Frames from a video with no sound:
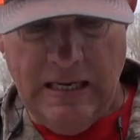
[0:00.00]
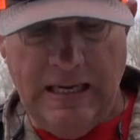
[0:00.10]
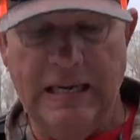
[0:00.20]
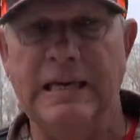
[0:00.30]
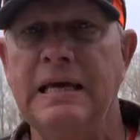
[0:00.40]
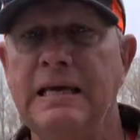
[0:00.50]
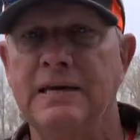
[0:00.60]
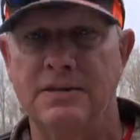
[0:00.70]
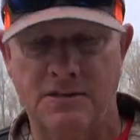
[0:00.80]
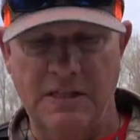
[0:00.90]
It
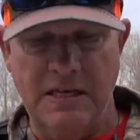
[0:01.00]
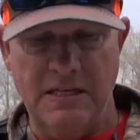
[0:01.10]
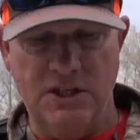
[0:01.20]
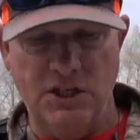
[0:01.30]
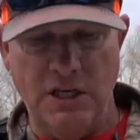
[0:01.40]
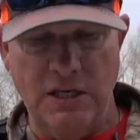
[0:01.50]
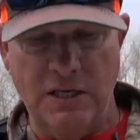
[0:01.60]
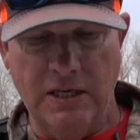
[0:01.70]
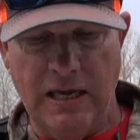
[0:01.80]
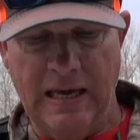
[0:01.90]
is the
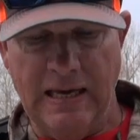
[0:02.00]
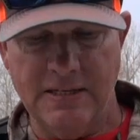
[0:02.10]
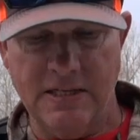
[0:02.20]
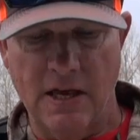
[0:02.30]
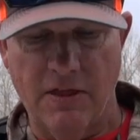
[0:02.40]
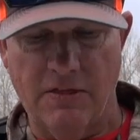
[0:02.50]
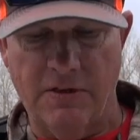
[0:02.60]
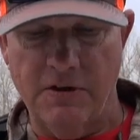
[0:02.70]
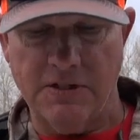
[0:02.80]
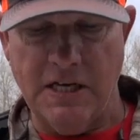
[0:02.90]

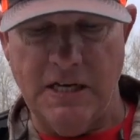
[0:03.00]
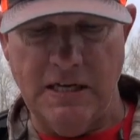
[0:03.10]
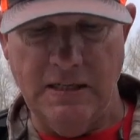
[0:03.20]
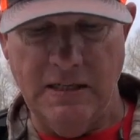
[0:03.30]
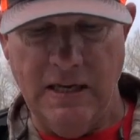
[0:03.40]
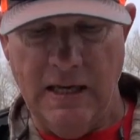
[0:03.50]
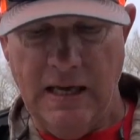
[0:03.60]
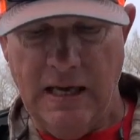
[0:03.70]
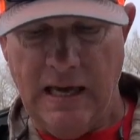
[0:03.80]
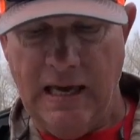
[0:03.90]

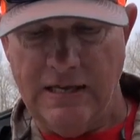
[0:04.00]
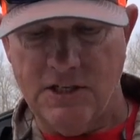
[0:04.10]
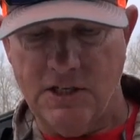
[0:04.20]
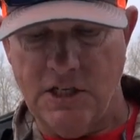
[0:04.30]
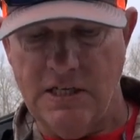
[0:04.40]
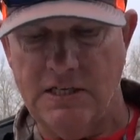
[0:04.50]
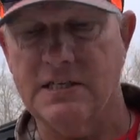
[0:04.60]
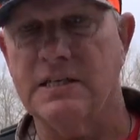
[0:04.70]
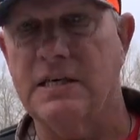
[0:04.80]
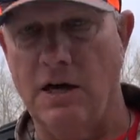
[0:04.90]

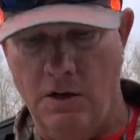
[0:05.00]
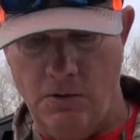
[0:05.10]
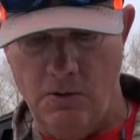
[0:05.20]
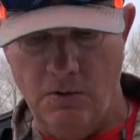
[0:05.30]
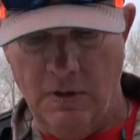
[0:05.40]
GS13SG CO.